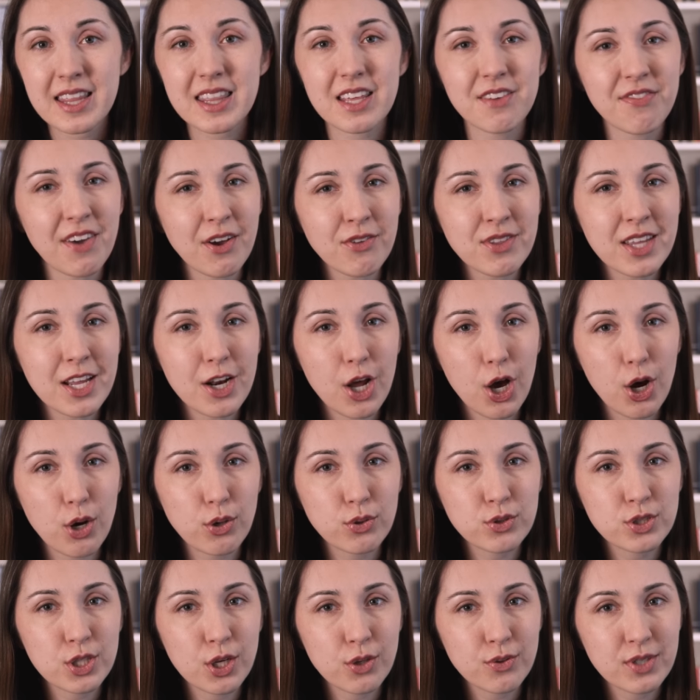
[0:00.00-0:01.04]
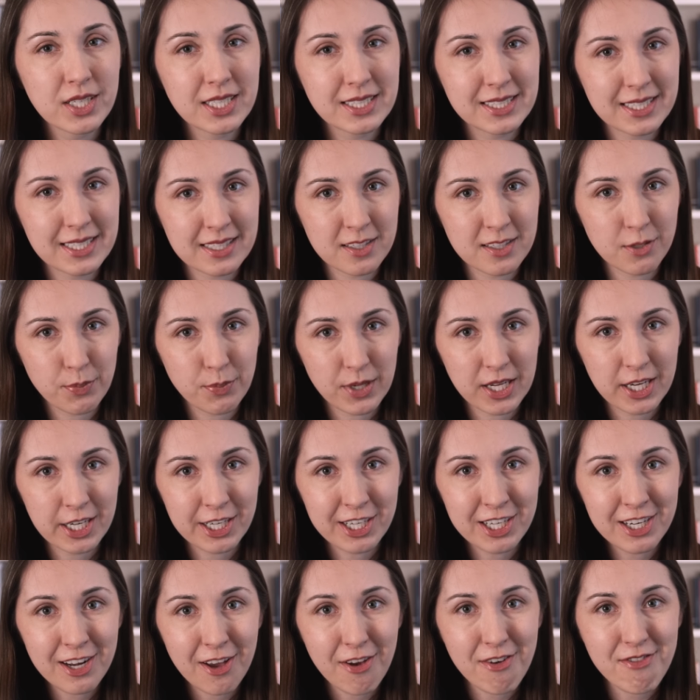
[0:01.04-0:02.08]
they found that ozone
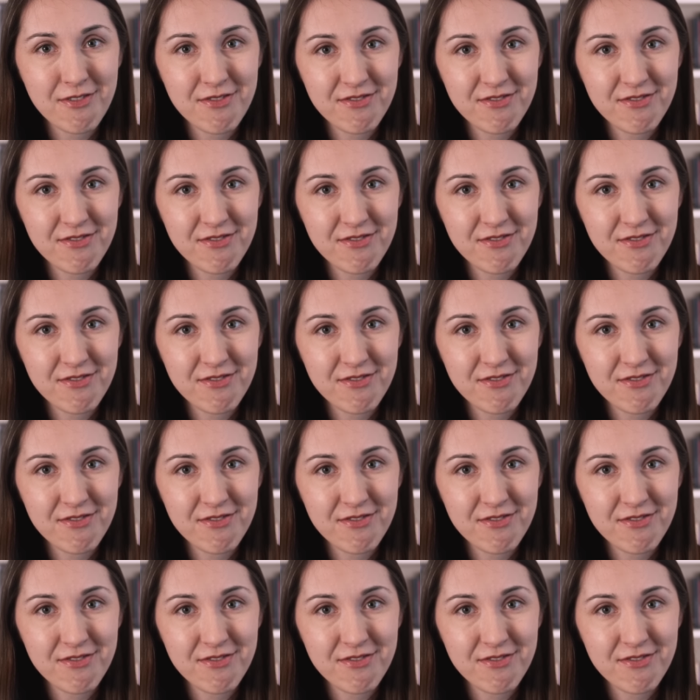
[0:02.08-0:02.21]
disappeared